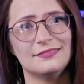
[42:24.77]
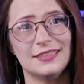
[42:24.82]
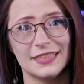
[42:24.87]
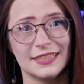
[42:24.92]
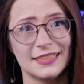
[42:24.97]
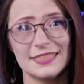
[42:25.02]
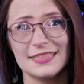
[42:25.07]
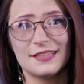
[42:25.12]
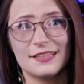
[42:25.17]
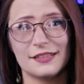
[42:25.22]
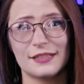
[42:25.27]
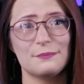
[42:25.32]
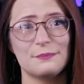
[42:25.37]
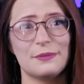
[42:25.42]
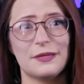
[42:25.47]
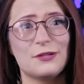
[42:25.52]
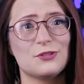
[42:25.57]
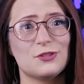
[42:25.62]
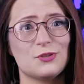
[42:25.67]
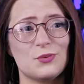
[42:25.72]
at least not
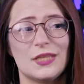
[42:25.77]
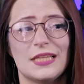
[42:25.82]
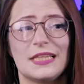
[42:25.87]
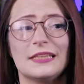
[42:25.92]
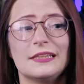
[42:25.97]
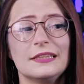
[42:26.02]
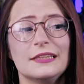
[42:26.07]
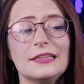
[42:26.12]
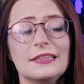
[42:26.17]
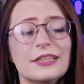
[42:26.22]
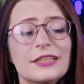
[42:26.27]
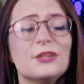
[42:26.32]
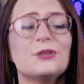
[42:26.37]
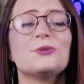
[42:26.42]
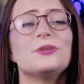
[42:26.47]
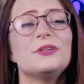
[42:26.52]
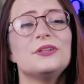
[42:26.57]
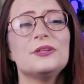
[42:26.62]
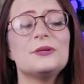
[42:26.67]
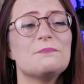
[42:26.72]
compared to the
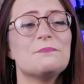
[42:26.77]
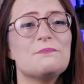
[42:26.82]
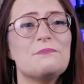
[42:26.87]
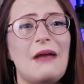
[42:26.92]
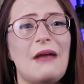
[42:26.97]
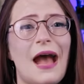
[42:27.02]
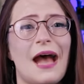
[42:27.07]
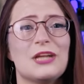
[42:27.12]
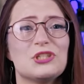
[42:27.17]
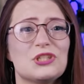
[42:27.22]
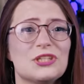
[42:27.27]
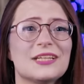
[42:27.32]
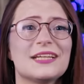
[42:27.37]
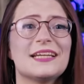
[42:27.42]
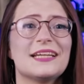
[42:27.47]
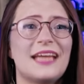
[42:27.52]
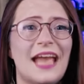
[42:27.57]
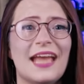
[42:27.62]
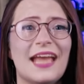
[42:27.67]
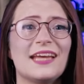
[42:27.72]
literal magic
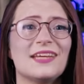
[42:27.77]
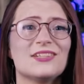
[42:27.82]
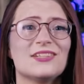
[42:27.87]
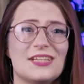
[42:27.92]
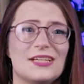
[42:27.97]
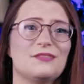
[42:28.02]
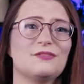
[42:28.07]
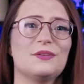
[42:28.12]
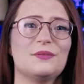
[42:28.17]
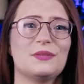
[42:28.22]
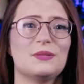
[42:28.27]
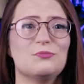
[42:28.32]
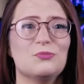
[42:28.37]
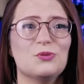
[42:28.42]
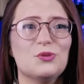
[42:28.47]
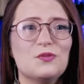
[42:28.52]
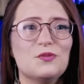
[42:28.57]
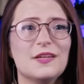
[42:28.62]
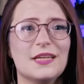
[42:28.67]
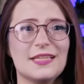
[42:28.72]
candy from the
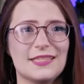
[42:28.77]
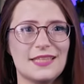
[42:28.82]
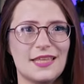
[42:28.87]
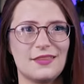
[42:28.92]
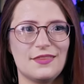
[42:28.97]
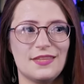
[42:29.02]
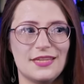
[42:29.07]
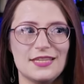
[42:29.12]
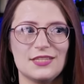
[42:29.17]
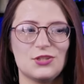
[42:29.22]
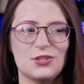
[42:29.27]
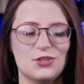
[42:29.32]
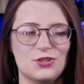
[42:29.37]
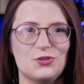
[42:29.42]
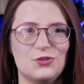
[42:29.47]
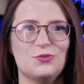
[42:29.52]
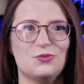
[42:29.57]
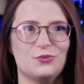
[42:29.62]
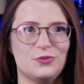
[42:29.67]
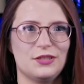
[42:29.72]
movies that these
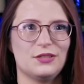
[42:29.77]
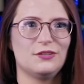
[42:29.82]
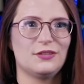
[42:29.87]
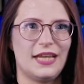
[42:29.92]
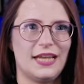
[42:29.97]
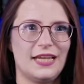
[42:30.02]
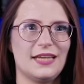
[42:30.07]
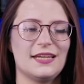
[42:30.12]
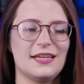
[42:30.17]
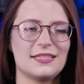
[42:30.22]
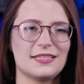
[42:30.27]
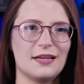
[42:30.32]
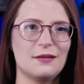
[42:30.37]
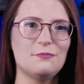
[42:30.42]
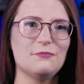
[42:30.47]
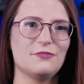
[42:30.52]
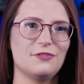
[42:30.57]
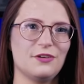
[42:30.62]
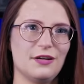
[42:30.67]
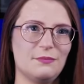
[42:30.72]
two real candies come
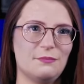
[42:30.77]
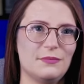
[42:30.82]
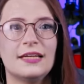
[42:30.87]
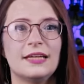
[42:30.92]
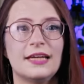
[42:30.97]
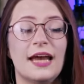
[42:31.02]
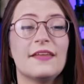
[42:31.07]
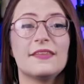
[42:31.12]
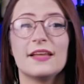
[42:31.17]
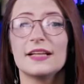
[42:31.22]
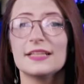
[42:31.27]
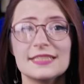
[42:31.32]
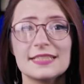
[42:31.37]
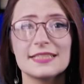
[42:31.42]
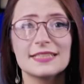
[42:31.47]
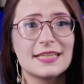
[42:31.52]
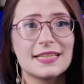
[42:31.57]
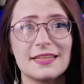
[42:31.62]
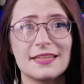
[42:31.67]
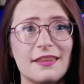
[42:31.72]
from. And that's to
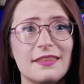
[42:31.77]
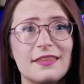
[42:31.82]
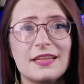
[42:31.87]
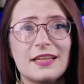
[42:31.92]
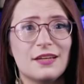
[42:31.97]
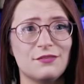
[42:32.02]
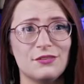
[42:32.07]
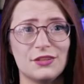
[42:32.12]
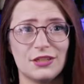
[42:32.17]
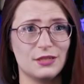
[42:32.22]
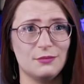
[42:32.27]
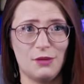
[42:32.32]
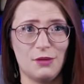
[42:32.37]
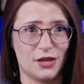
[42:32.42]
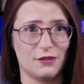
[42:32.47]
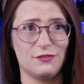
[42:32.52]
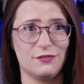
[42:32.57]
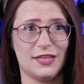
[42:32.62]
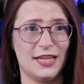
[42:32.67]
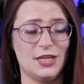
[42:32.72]
say nothing of the
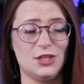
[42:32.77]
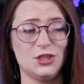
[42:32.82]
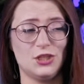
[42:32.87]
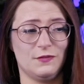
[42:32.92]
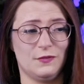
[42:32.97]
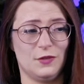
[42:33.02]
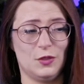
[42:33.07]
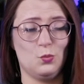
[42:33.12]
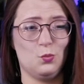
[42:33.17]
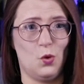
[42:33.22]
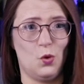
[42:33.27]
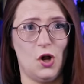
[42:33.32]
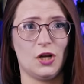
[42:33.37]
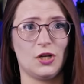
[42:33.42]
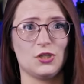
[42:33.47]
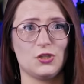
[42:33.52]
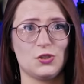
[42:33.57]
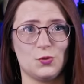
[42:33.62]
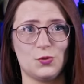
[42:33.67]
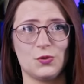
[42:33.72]
commodification of the
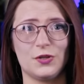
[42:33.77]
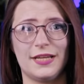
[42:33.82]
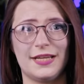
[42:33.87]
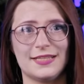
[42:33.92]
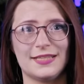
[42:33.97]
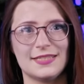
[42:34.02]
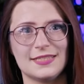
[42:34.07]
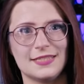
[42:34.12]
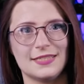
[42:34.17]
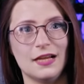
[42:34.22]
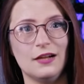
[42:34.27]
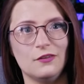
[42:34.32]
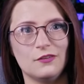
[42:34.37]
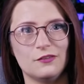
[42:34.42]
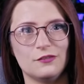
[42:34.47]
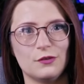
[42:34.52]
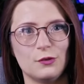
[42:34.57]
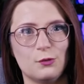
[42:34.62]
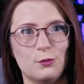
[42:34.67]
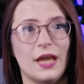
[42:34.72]
Wonka story itself.
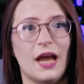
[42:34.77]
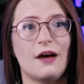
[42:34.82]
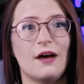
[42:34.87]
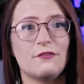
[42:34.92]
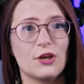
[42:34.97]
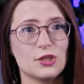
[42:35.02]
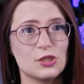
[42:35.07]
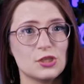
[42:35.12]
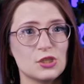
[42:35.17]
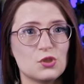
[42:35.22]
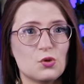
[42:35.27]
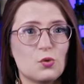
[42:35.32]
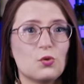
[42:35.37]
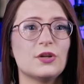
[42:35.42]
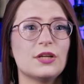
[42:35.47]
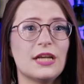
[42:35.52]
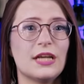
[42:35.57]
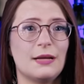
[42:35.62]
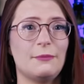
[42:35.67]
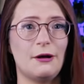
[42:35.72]
We have a
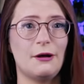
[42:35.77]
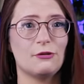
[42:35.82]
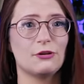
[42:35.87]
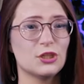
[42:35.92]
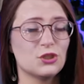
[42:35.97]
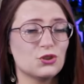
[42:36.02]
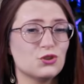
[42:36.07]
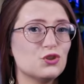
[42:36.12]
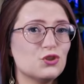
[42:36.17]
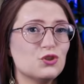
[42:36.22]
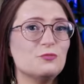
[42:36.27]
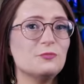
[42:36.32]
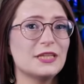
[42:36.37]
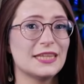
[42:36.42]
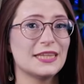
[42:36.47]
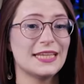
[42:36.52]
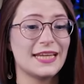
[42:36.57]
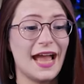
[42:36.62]
story about consuming that